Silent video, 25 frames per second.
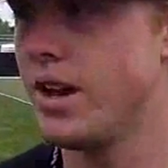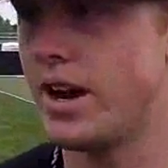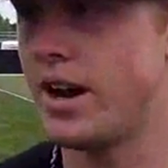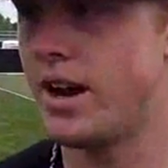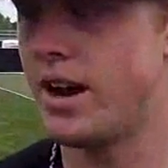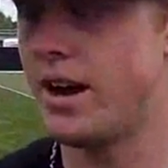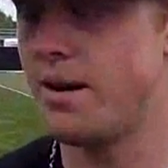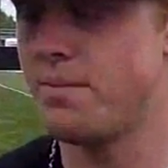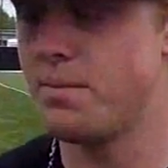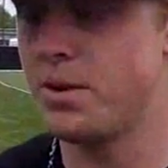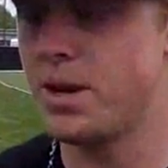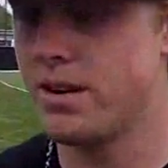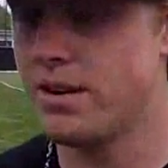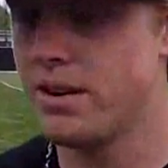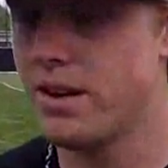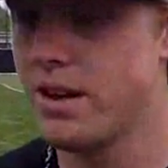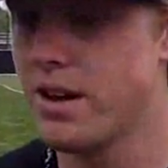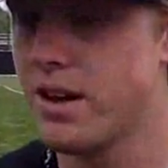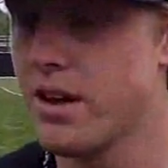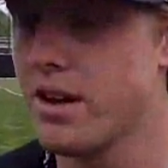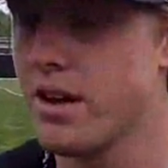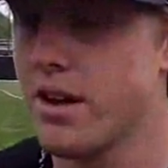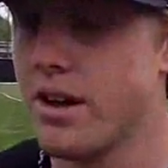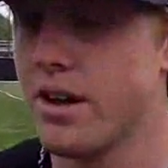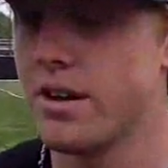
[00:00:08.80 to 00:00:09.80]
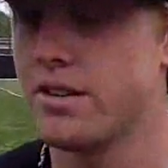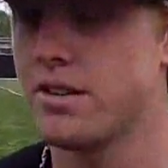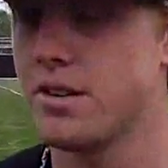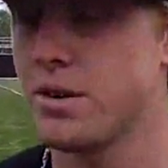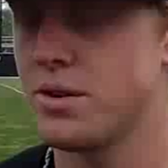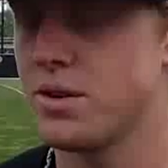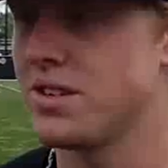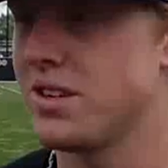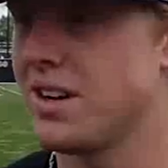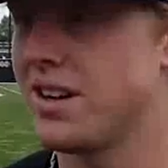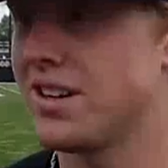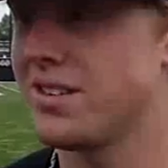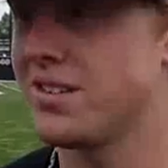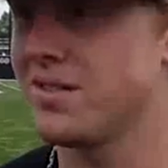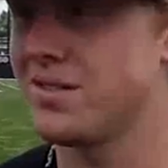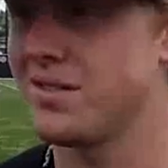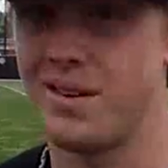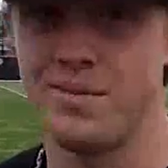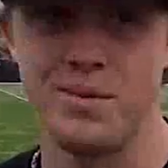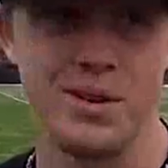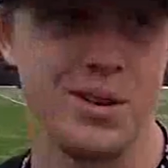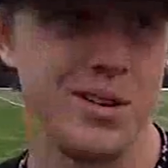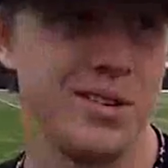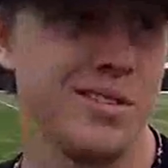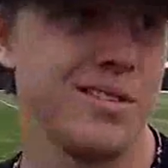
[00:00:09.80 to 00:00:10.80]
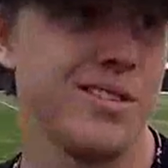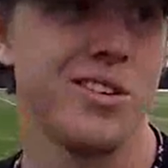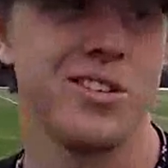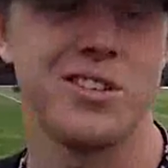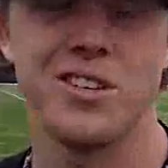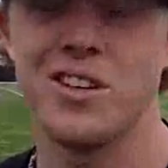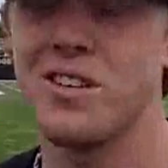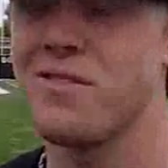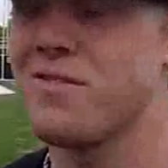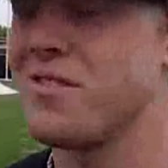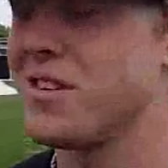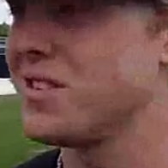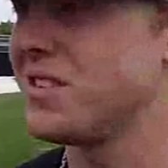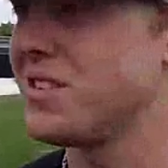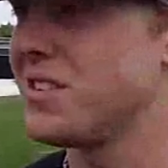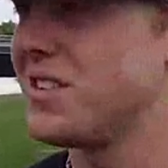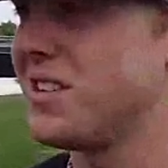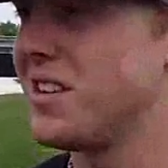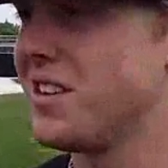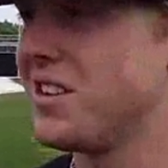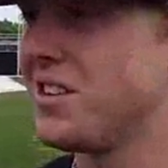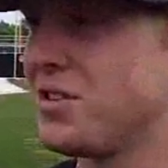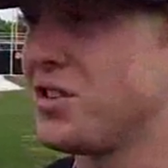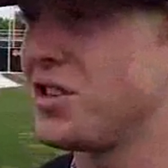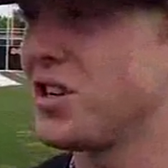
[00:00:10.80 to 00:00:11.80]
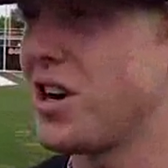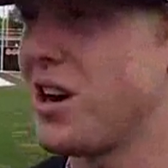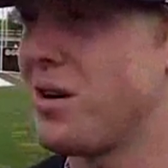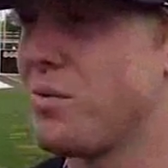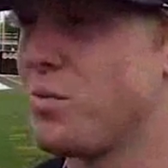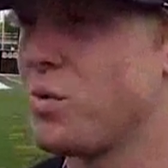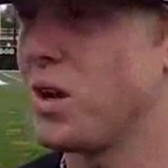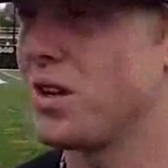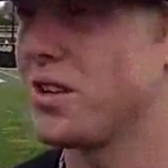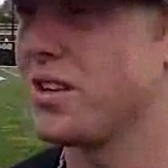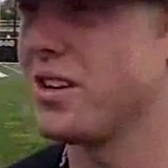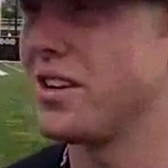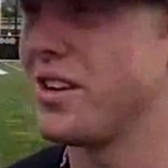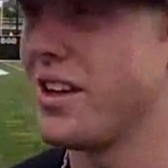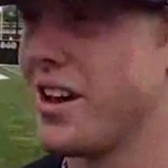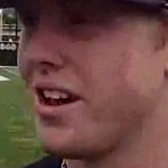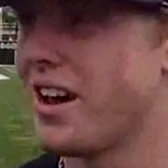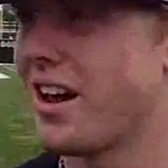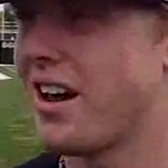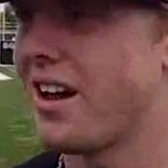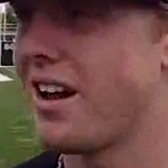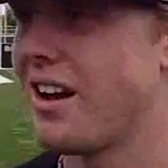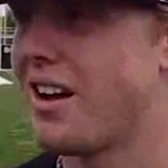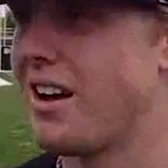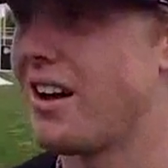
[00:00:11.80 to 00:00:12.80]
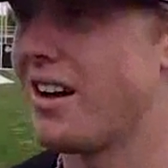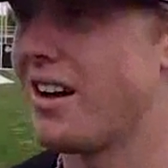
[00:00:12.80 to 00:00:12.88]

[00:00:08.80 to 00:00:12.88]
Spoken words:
Yeah, I mean, it's always nice. I mean, our defense did their job well today.